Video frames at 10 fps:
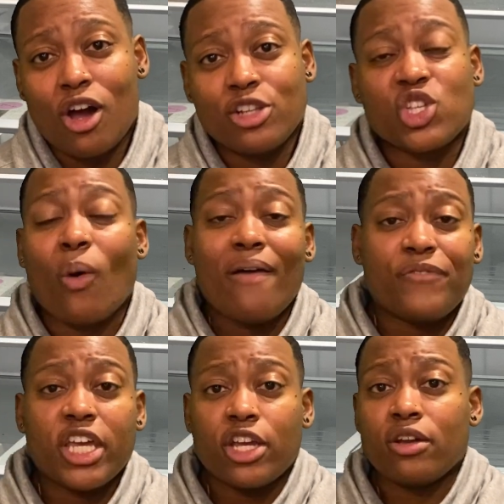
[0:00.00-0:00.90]
so I
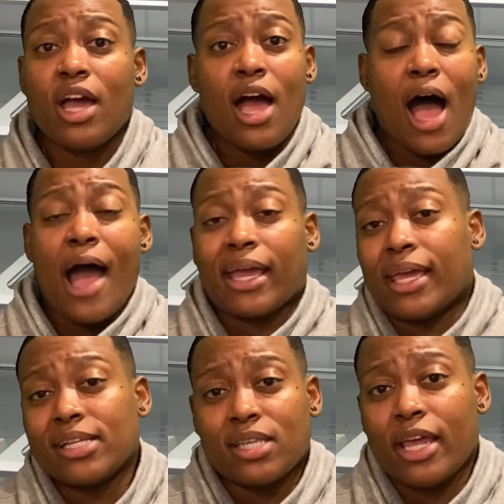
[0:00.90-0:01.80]
figured I could get
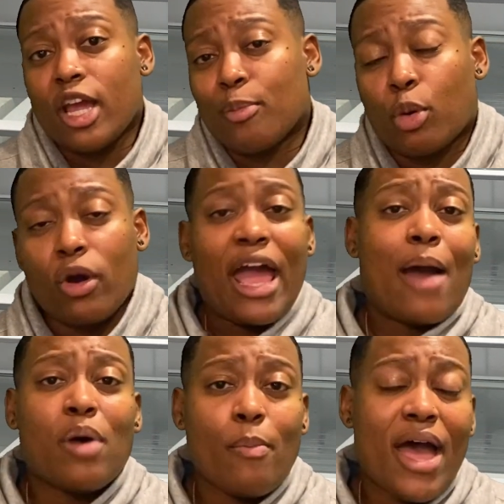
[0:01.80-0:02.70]
to the airport, have my
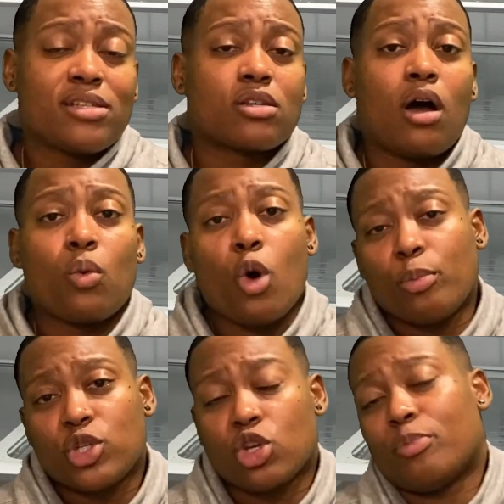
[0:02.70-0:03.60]
mask on, won't be
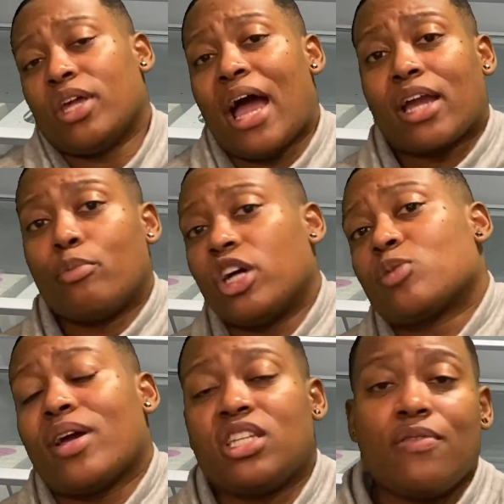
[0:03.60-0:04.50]
tripping, I could brush my teeth